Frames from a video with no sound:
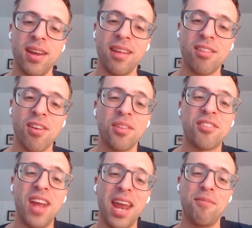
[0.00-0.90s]
And so
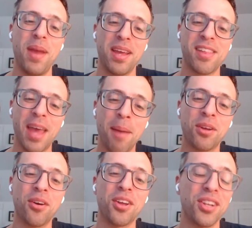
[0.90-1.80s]
instead of being
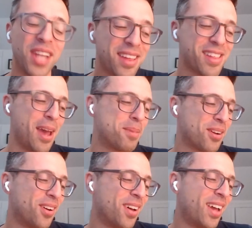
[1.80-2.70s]
skeptical, you're less
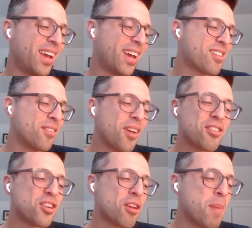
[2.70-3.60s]
skeptical. So
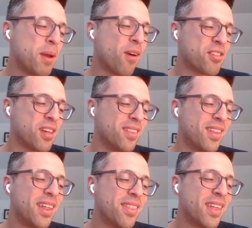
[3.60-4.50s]
those are just pitfalls that,
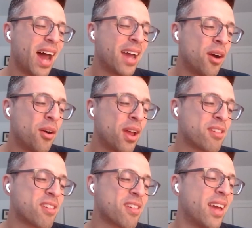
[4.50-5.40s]
that, that I
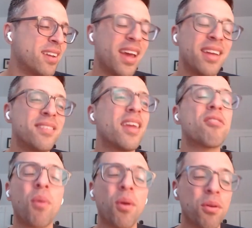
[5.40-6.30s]
notice and, and
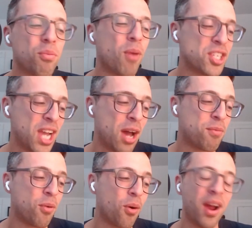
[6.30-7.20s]
it's worth watching out
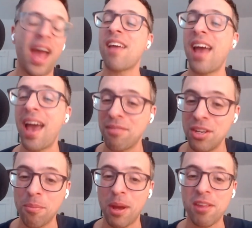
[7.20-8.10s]
for as I have to
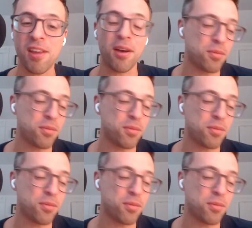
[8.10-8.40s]
do in myself.